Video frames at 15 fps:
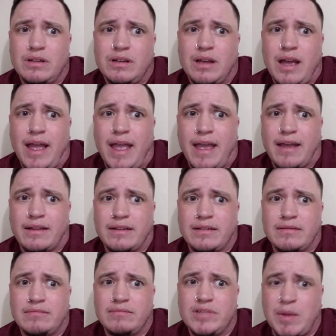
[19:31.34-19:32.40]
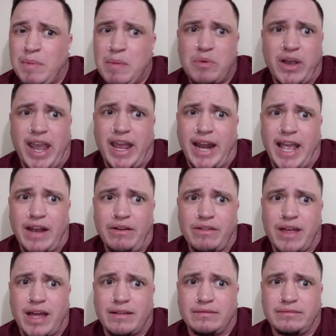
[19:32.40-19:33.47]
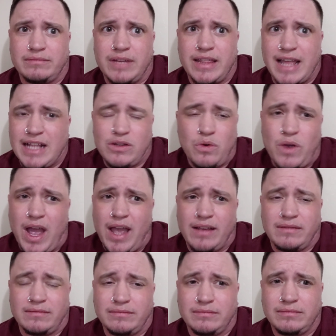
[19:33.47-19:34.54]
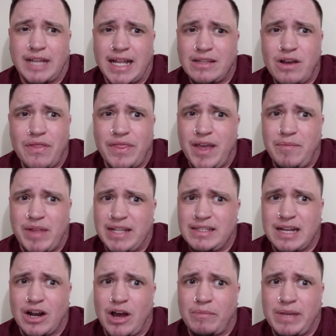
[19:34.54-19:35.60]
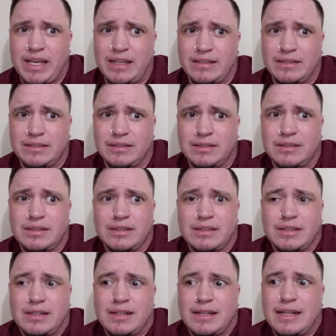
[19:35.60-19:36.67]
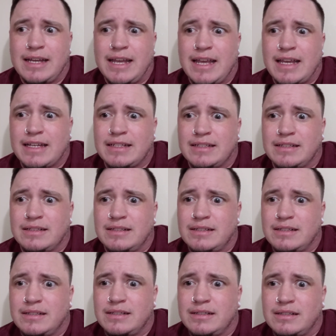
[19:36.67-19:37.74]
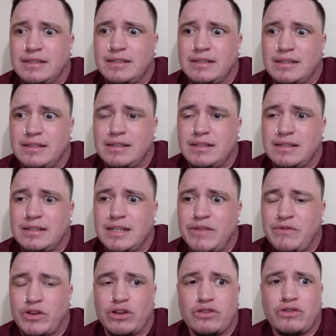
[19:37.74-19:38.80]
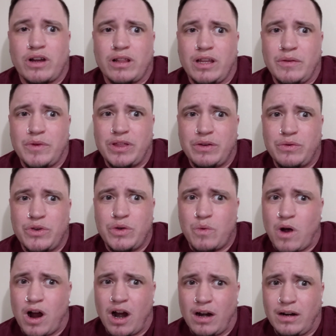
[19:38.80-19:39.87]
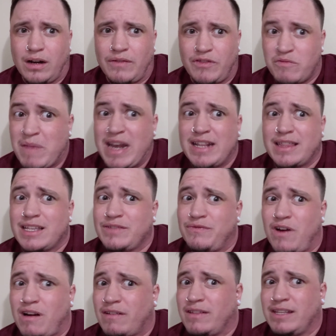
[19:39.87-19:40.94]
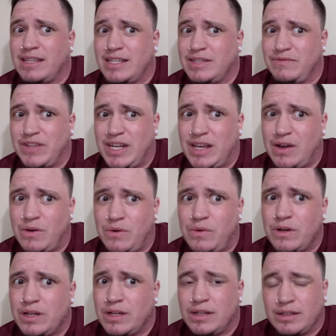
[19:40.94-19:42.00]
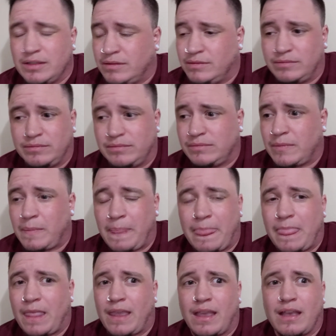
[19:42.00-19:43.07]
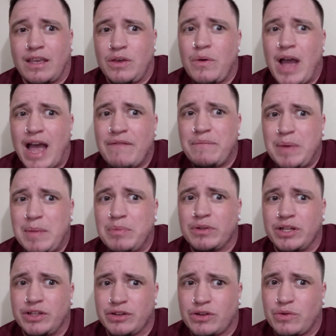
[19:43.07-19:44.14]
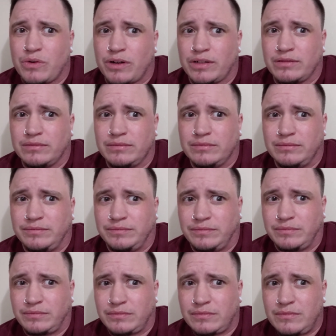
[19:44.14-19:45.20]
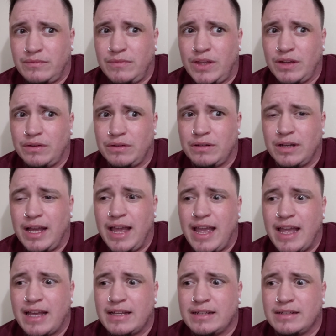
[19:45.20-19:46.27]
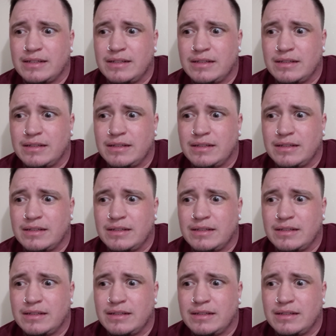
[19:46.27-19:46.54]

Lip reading: And some people can't handle that. And that's okay. That's on them. That's not on me. And if you're struggling with who you are, if you made it this far into this video, you have people in your corner. And